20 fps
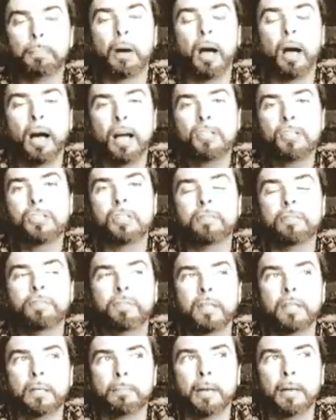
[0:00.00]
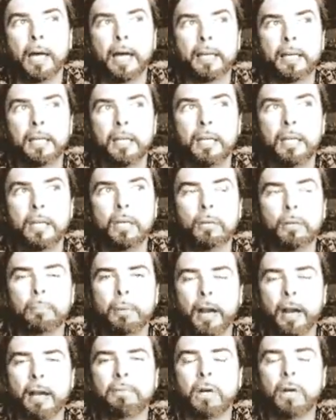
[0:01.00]
positive feedback, but
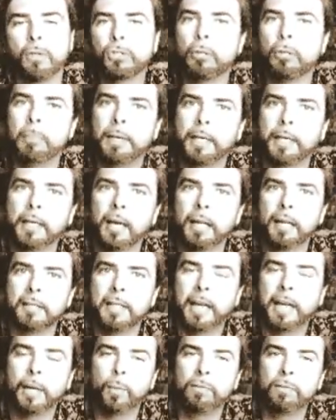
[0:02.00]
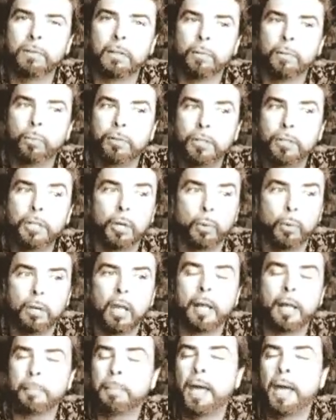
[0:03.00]
I've also been in contact with a
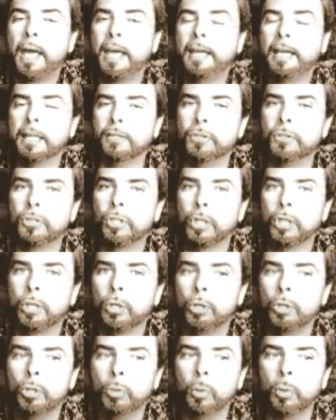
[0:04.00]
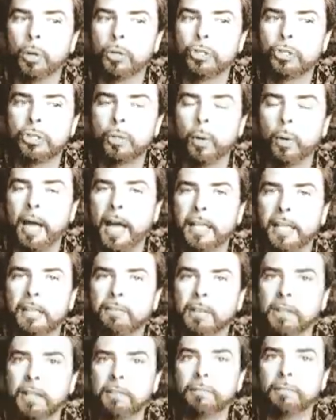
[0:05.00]
lot of pagans who are still
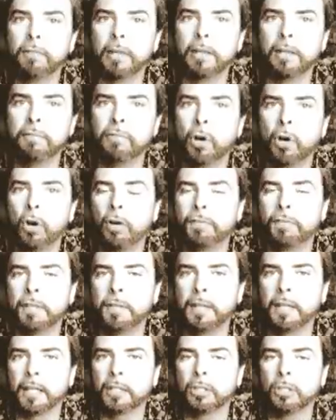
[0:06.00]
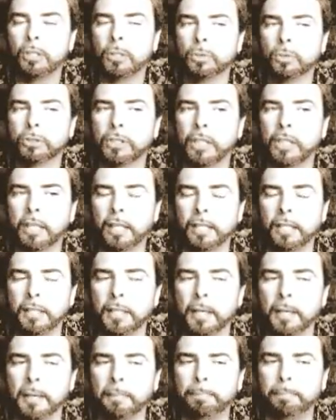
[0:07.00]
actively involved in the occult, and
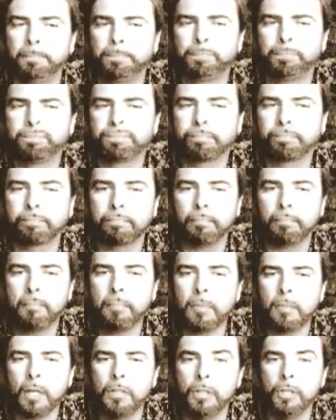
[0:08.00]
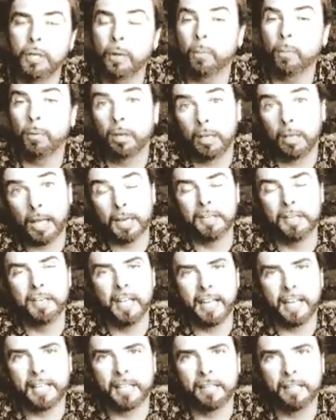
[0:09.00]
a lot of
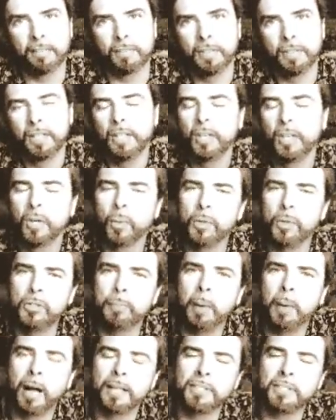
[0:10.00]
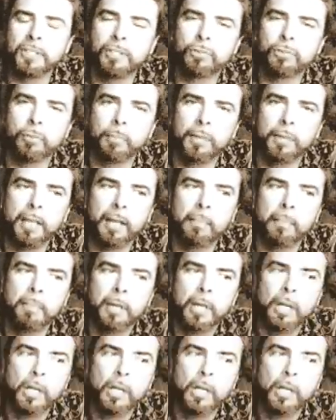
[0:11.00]
negative responses from them.